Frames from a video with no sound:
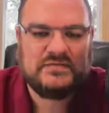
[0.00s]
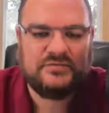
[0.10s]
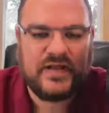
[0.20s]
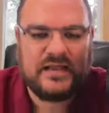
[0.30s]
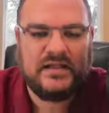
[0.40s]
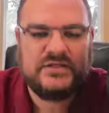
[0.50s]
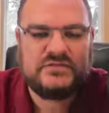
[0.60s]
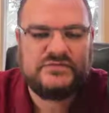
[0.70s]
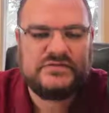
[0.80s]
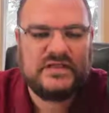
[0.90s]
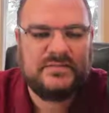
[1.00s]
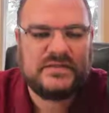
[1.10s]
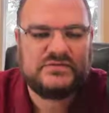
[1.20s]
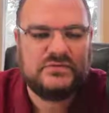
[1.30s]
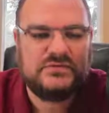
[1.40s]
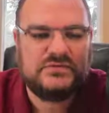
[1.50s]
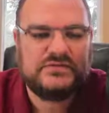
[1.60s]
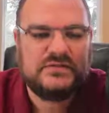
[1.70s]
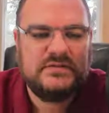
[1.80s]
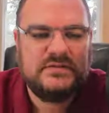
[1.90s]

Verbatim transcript: It's a violation of CMS rules.